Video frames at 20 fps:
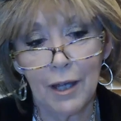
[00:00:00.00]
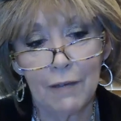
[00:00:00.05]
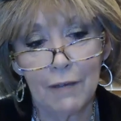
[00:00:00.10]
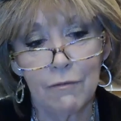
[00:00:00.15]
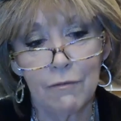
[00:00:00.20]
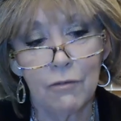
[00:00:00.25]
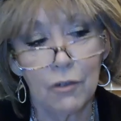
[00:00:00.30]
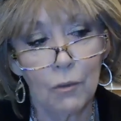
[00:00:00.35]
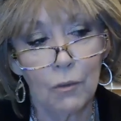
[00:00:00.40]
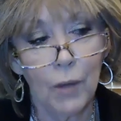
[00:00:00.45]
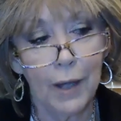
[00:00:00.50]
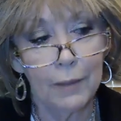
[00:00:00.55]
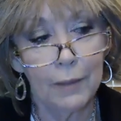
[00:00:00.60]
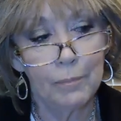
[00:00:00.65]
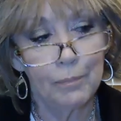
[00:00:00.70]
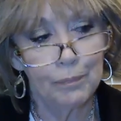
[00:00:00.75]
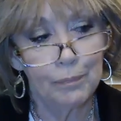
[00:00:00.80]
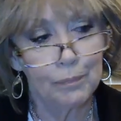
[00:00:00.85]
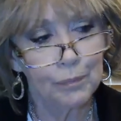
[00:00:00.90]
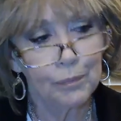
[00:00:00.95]
life for a while.
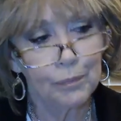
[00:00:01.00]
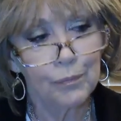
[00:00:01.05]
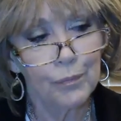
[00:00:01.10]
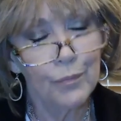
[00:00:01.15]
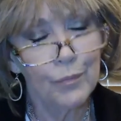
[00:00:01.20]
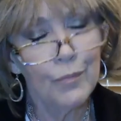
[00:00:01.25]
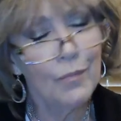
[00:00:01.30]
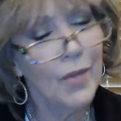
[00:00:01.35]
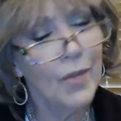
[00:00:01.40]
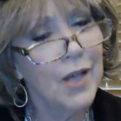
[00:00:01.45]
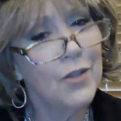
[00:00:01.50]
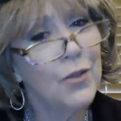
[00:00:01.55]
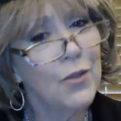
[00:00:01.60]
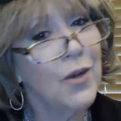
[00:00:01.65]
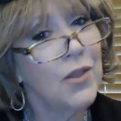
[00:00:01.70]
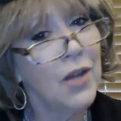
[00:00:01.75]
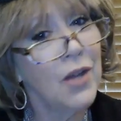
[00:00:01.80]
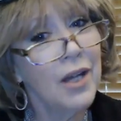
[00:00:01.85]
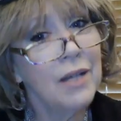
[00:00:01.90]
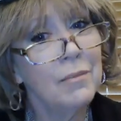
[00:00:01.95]
So I
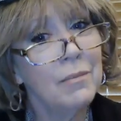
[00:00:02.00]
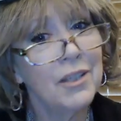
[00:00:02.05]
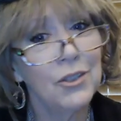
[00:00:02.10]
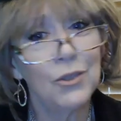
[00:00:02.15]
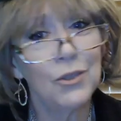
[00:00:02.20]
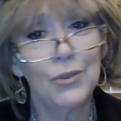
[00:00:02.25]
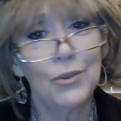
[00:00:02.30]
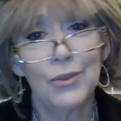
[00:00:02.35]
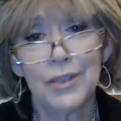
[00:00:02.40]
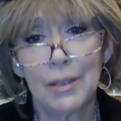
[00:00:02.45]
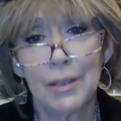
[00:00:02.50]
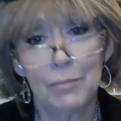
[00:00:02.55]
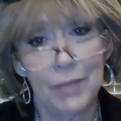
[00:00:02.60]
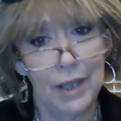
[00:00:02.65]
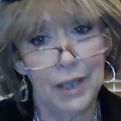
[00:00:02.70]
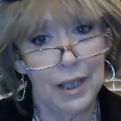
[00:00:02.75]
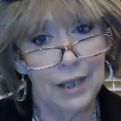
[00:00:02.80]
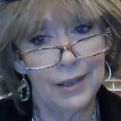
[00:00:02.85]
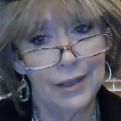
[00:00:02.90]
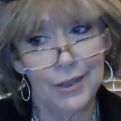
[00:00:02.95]
thought I might do
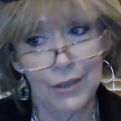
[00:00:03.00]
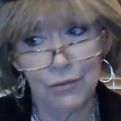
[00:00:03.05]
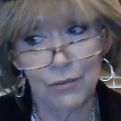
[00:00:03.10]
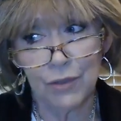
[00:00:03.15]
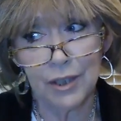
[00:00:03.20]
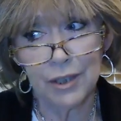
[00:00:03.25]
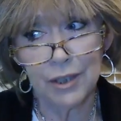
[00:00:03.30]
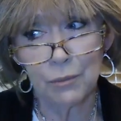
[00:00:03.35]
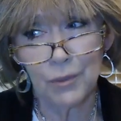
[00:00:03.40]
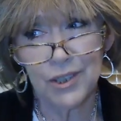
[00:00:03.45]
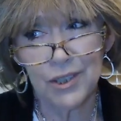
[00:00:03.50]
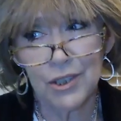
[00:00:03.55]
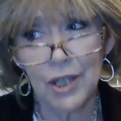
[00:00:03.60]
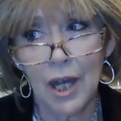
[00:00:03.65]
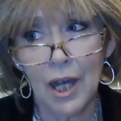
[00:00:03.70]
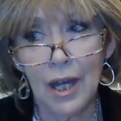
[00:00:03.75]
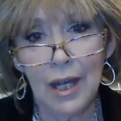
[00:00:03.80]
something different, which